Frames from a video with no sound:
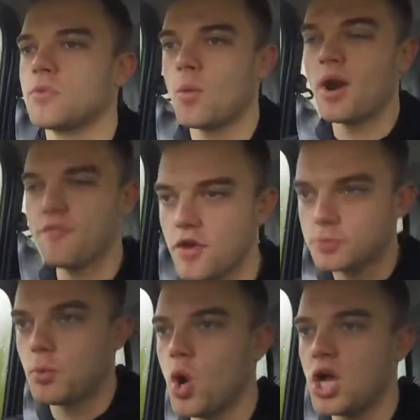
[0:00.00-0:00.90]
when I
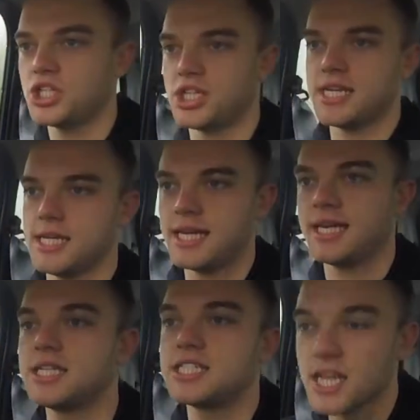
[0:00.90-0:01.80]
first bought her, she
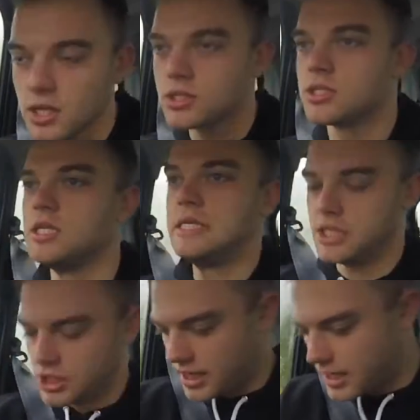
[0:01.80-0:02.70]
needed sills,
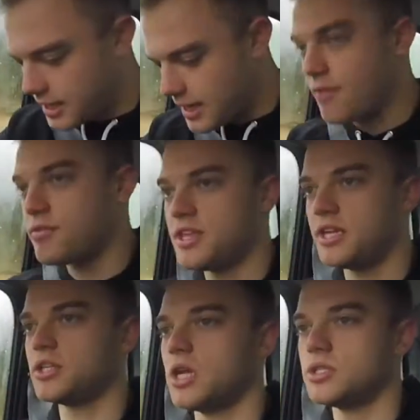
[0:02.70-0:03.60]
she needed
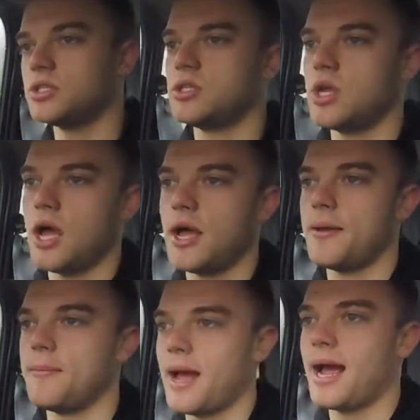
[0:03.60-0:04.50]
everything done,
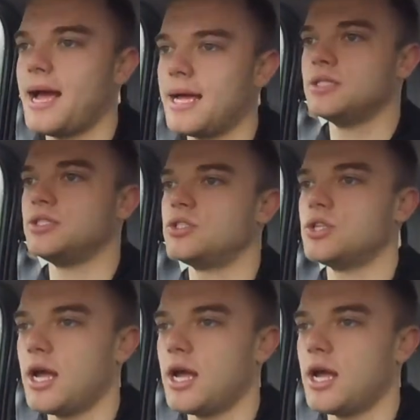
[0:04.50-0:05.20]
and